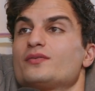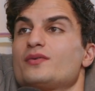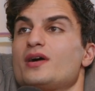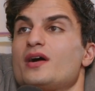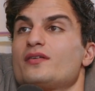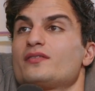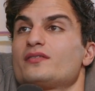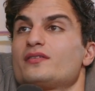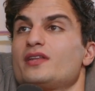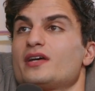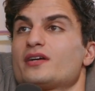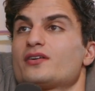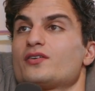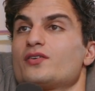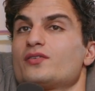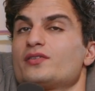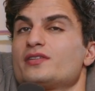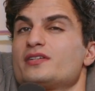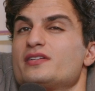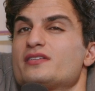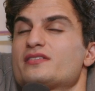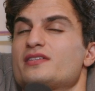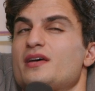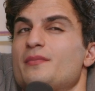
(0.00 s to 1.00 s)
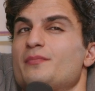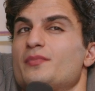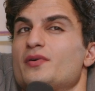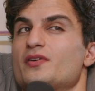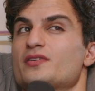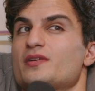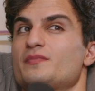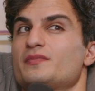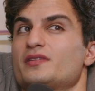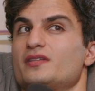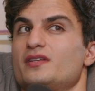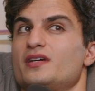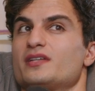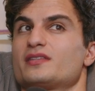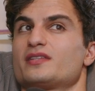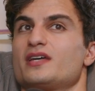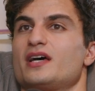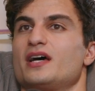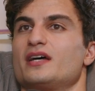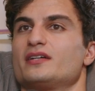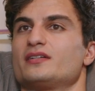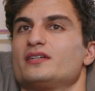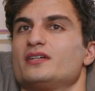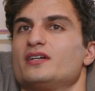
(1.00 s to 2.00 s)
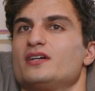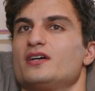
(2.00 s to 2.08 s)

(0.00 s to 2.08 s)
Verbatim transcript: around like early December, something like that,